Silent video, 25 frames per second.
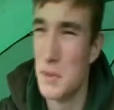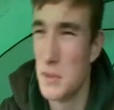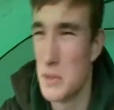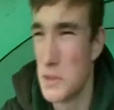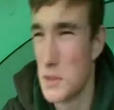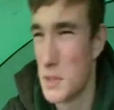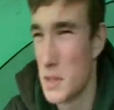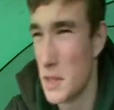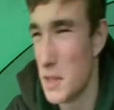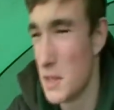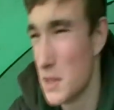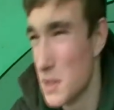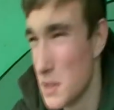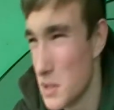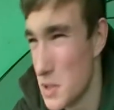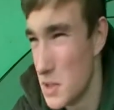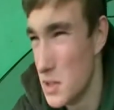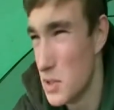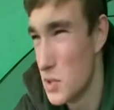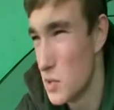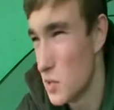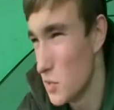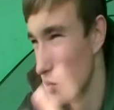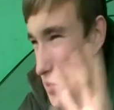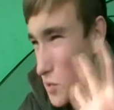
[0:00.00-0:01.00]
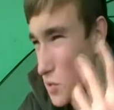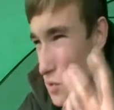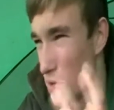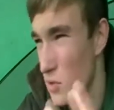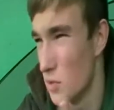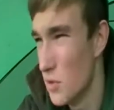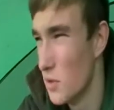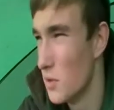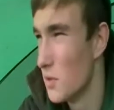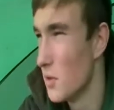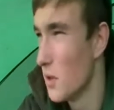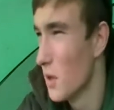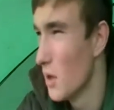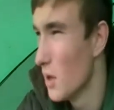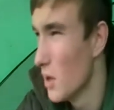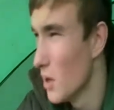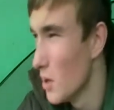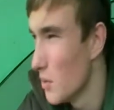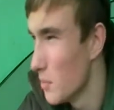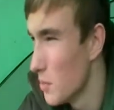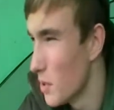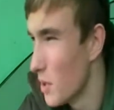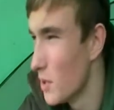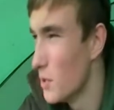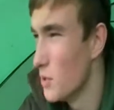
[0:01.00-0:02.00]
I just think the cheese tuna's a good
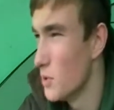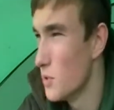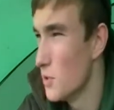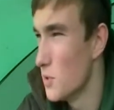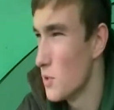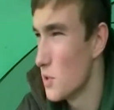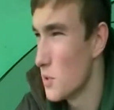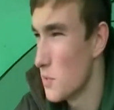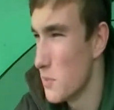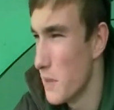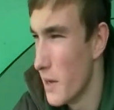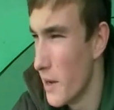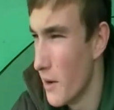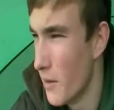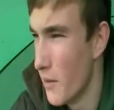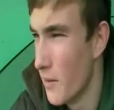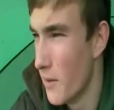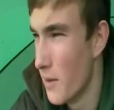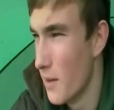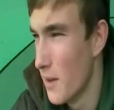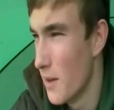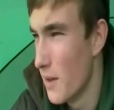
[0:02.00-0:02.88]
pungent smell,